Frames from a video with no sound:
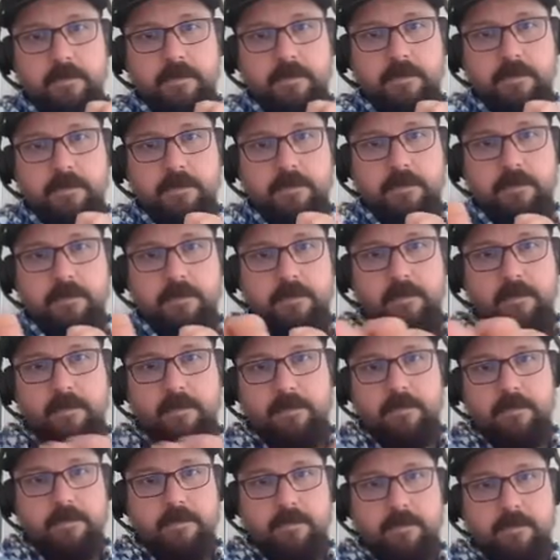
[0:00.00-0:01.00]

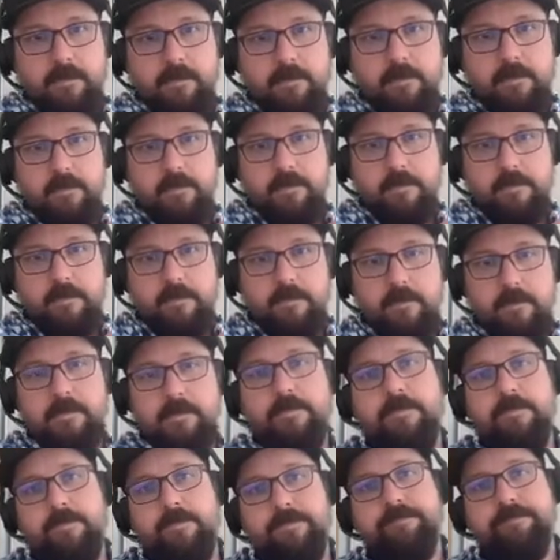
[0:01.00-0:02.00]

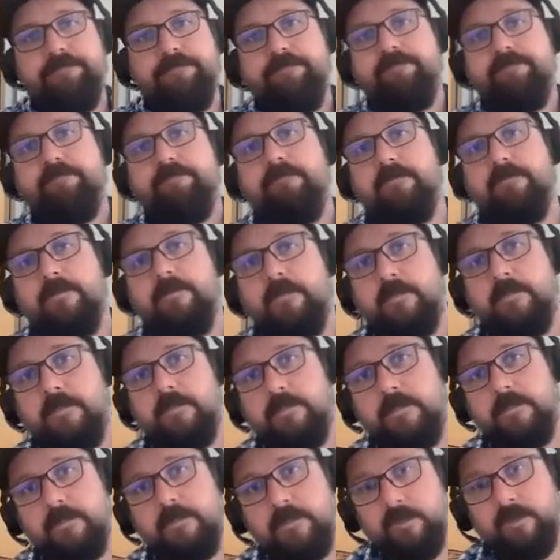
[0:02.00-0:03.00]

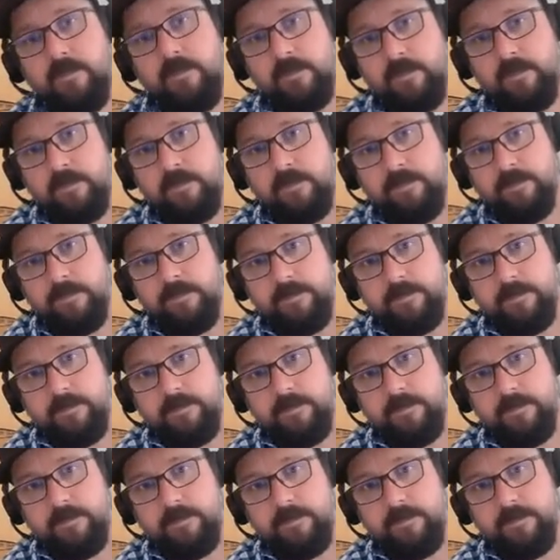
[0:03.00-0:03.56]
(not speaking)